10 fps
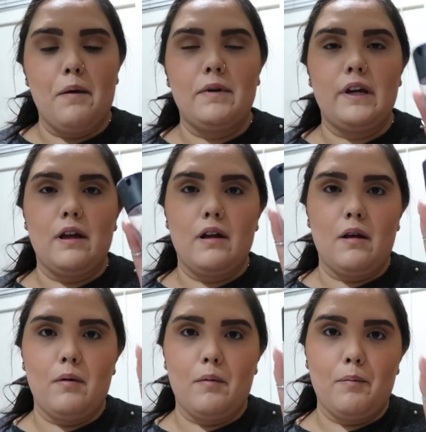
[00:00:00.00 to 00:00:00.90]
I'm going to get
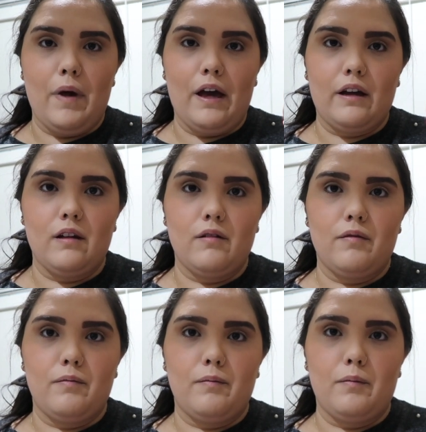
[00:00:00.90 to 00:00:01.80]
MAC
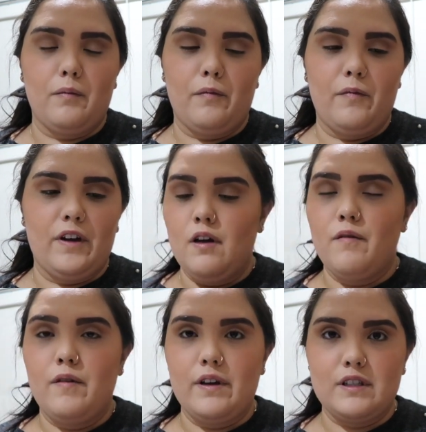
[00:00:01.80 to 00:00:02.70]

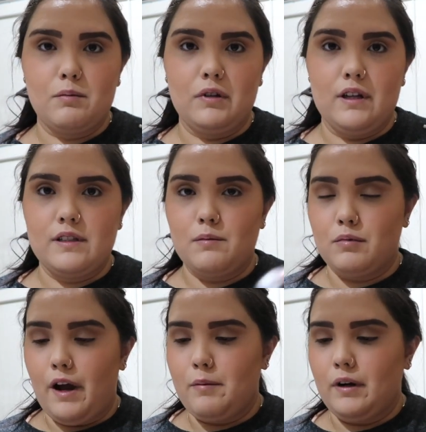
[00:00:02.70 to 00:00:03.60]
Fix Plus
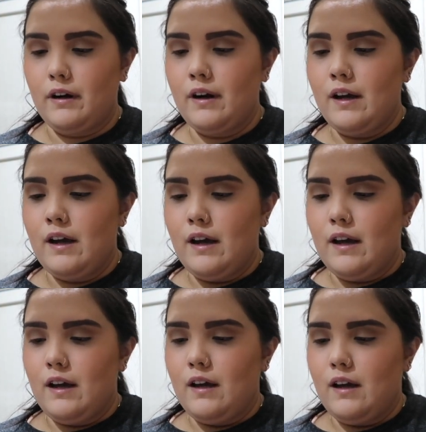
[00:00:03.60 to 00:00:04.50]
Primer,
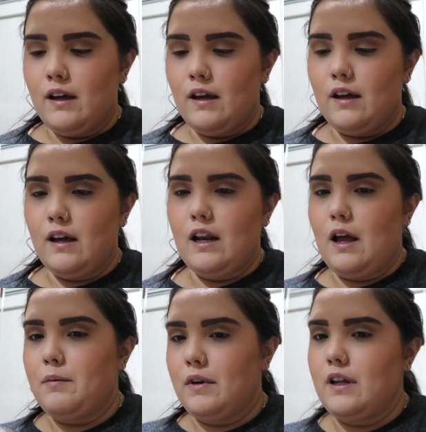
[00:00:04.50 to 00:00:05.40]
and
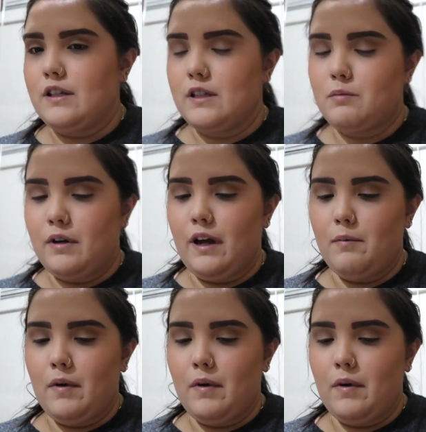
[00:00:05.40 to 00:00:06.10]
I'm going to spray